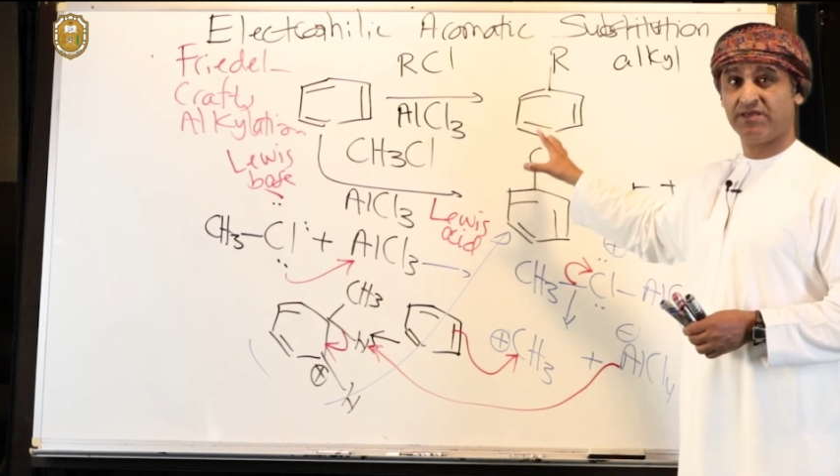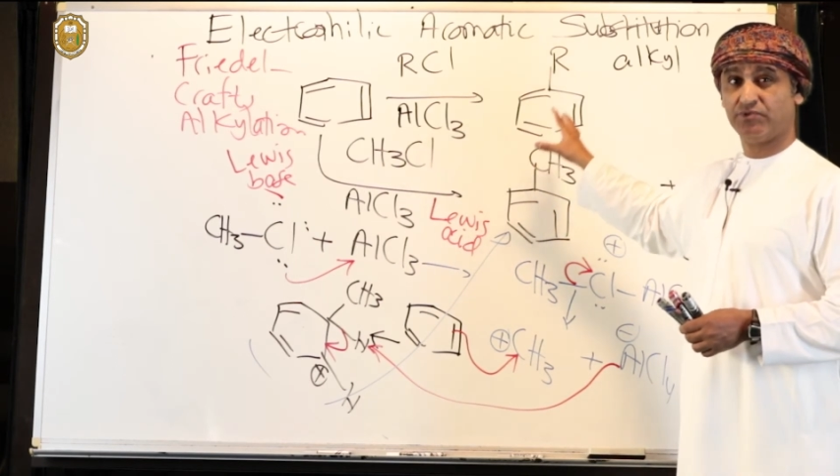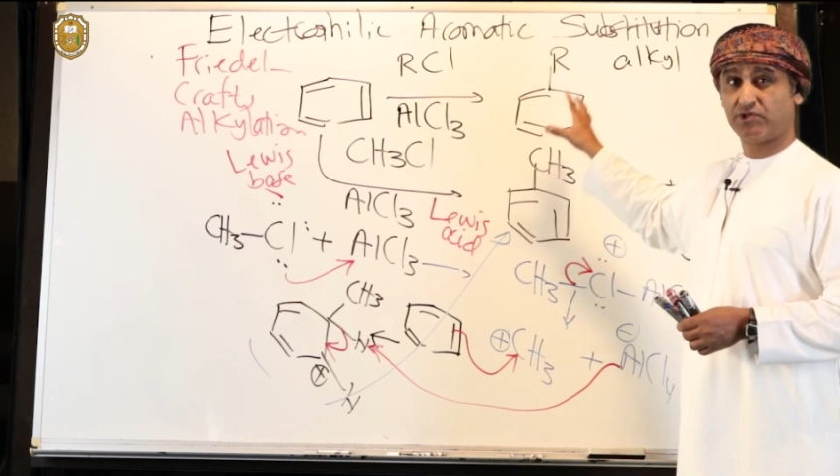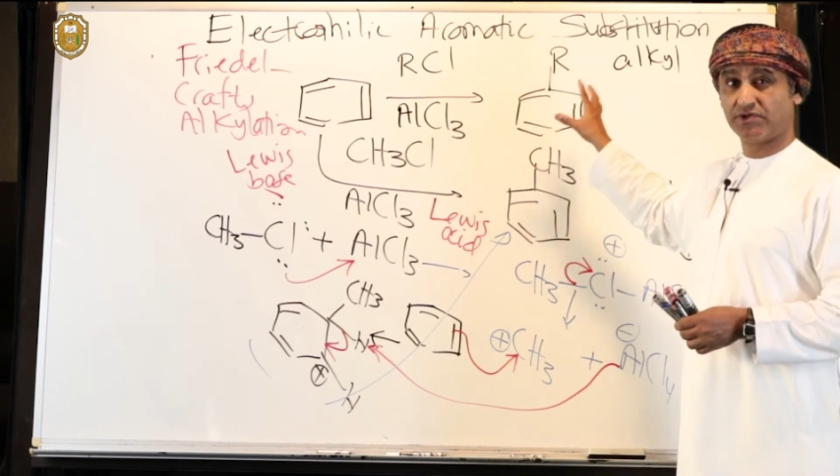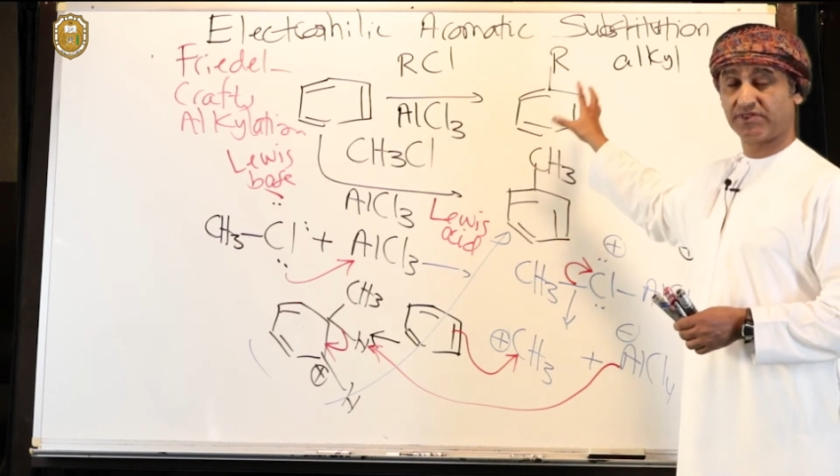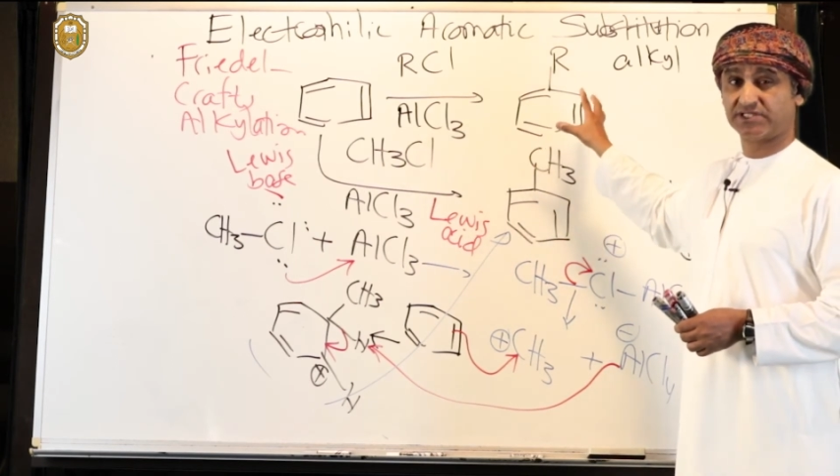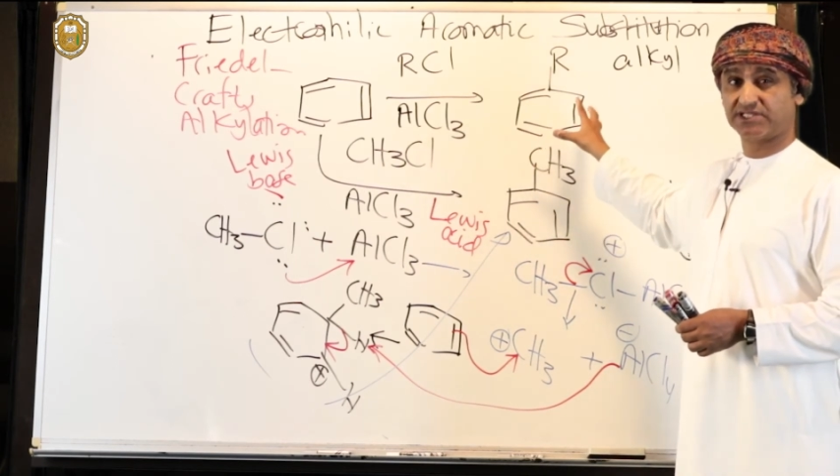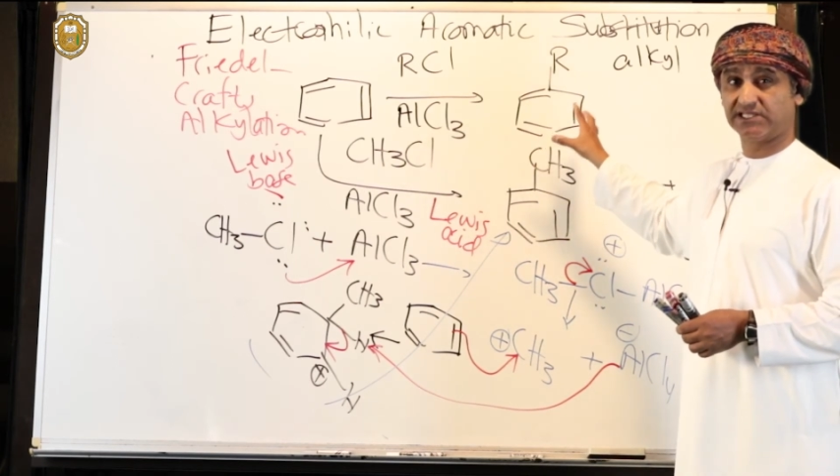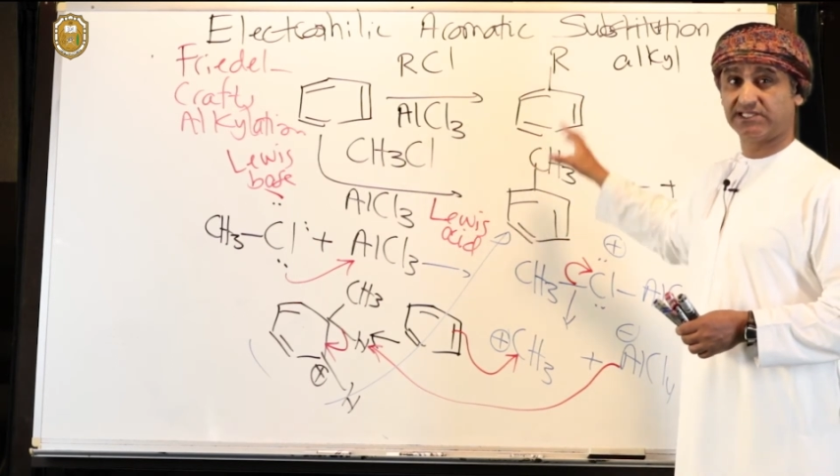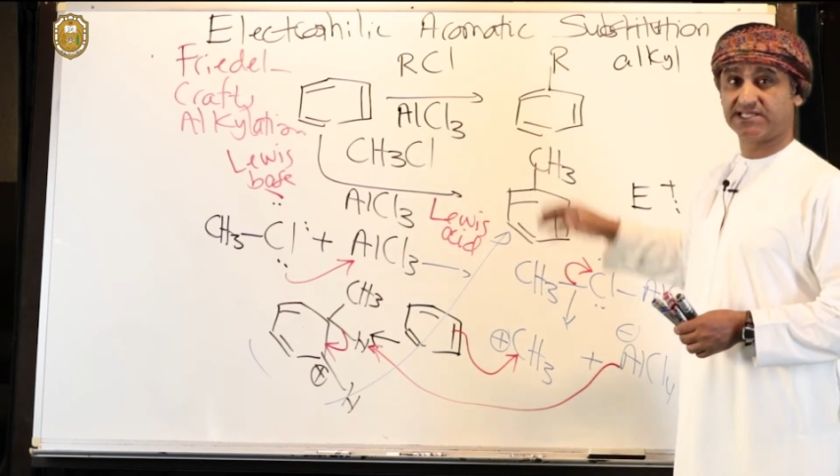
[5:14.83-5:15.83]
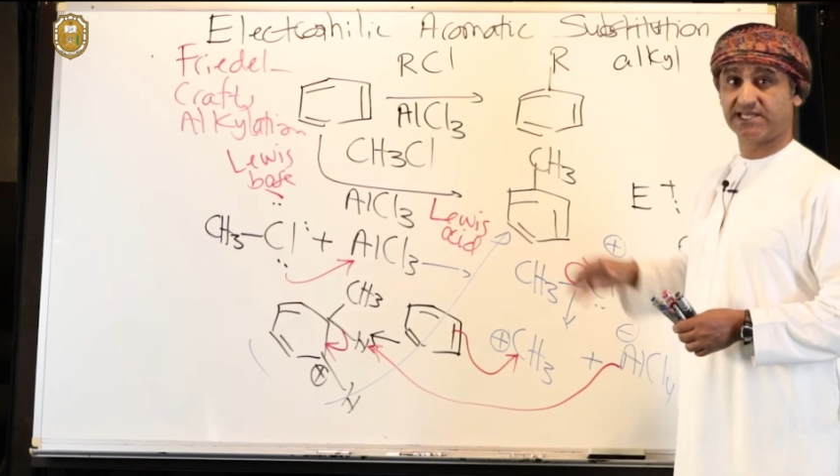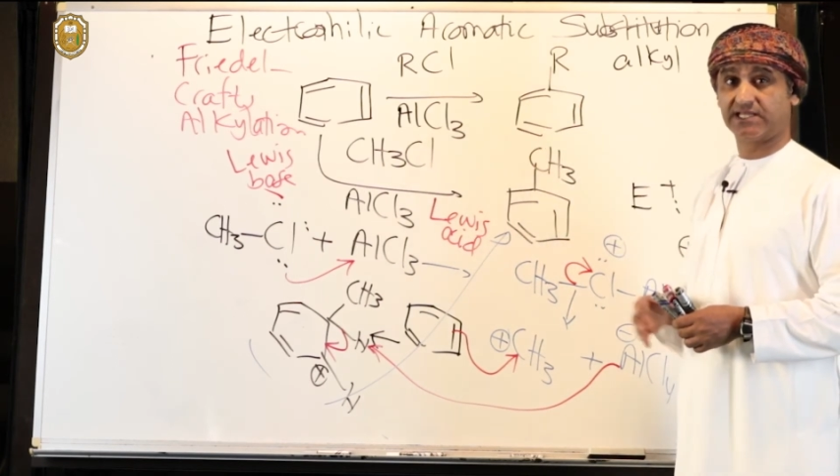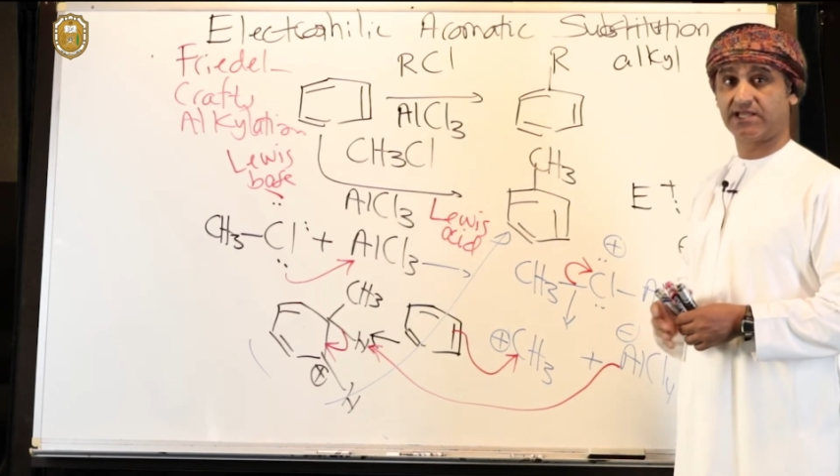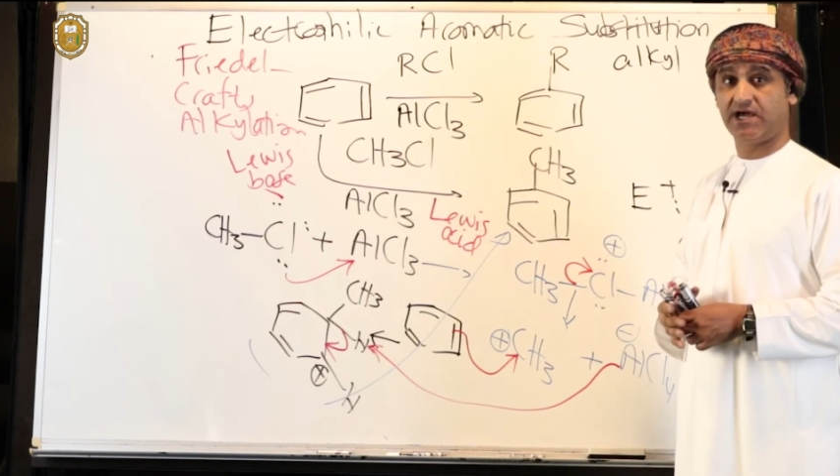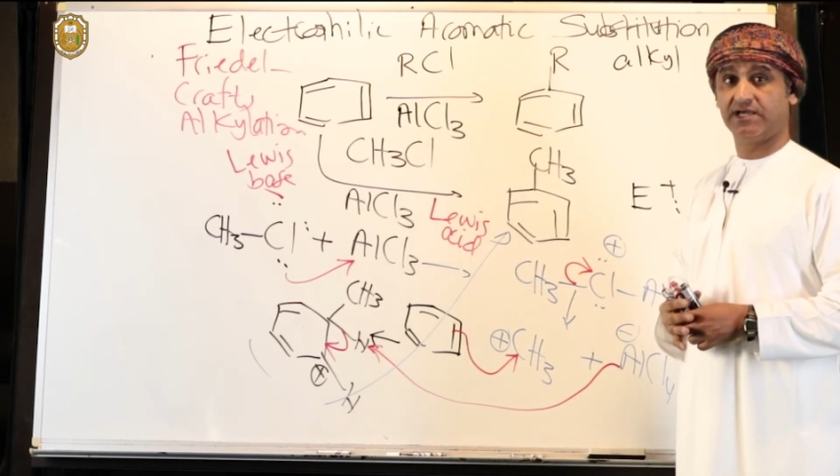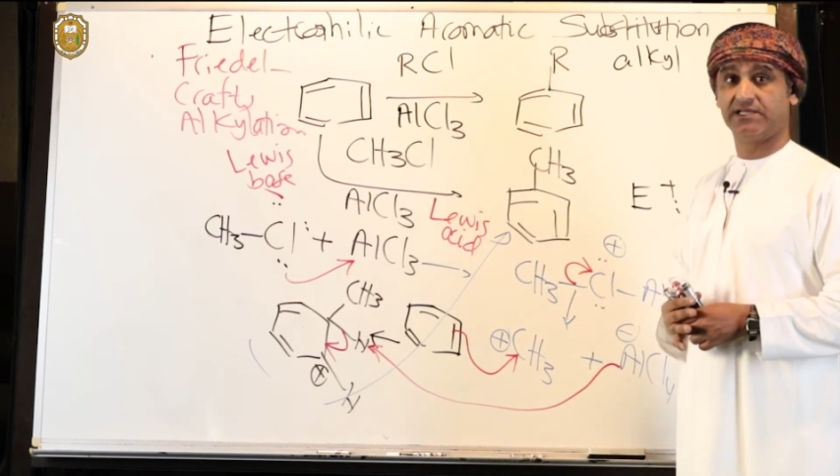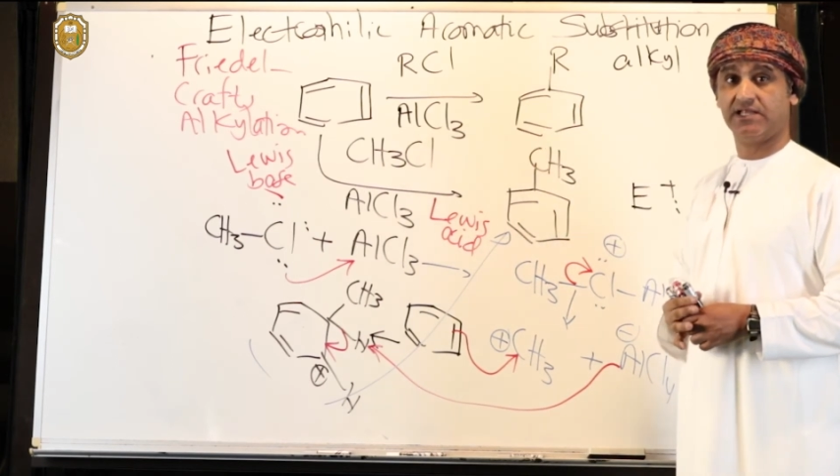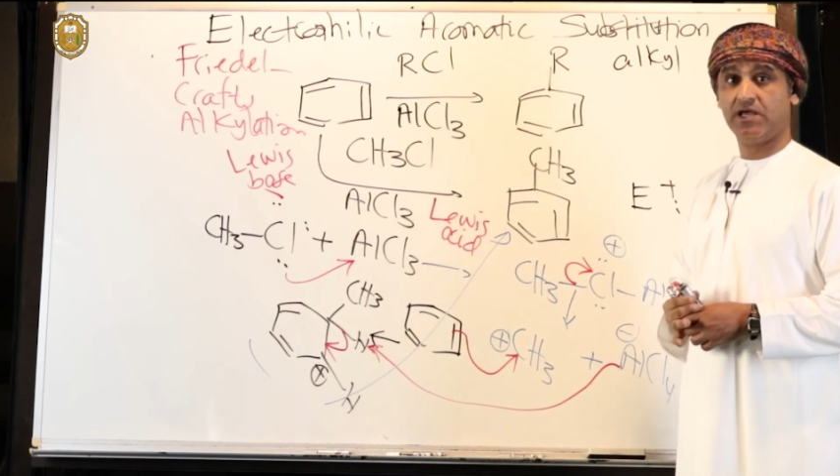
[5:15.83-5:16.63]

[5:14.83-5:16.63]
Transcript: because the result is an alkyl,